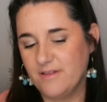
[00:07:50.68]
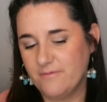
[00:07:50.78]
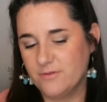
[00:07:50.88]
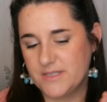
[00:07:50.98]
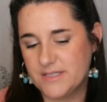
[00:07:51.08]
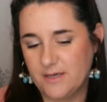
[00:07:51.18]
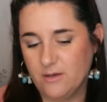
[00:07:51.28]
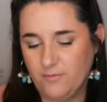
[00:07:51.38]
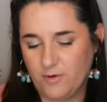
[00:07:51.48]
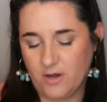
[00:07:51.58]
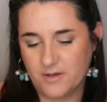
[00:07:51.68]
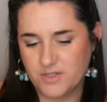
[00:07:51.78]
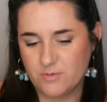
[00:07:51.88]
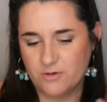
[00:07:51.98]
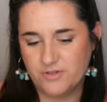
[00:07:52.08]
level skill for
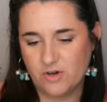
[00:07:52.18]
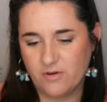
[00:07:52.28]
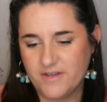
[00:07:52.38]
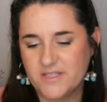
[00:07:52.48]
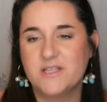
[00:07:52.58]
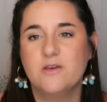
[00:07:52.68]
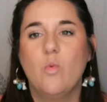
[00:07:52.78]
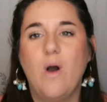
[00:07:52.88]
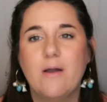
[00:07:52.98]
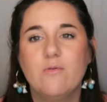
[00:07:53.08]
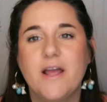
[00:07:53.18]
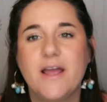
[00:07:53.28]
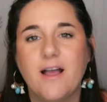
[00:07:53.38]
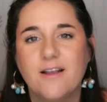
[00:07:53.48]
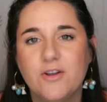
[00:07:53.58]
customer service, then why would I
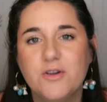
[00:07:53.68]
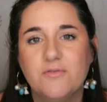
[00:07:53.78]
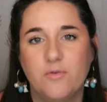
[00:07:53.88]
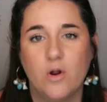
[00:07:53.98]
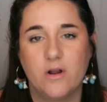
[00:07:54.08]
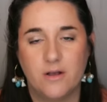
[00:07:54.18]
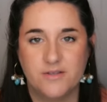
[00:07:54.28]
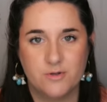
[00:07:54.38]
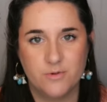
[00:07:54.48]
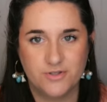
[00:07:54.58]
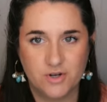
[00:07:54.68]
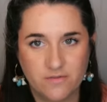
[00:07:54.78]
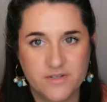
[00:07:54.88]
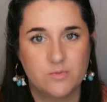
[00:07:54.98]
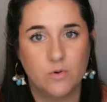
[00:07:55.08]
hire you for a customer
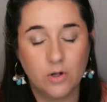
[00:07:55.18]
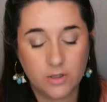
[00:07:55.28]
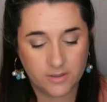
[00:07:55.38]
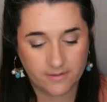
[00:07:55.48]
service role?